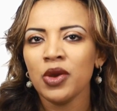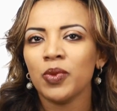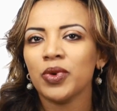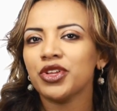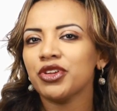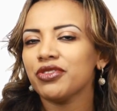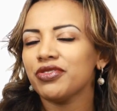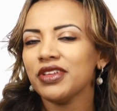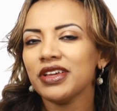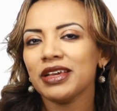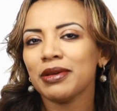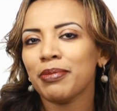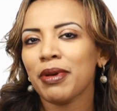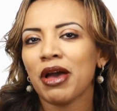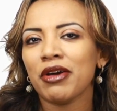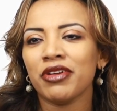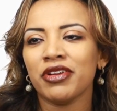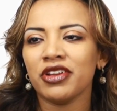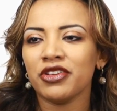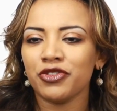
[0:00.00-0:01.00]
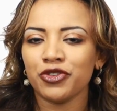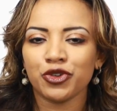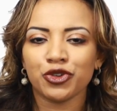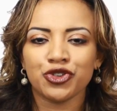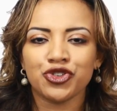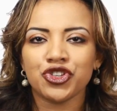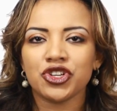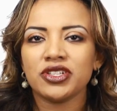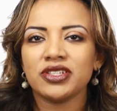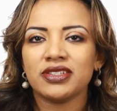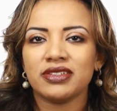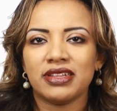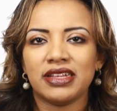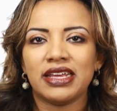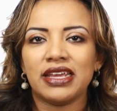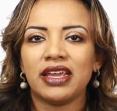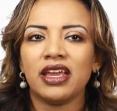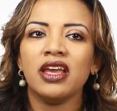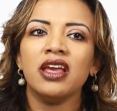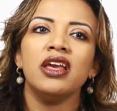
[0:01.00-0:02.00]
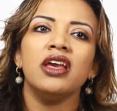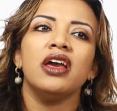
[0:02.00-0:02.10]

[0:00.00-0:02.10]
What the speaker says: When you think about it, if you're just the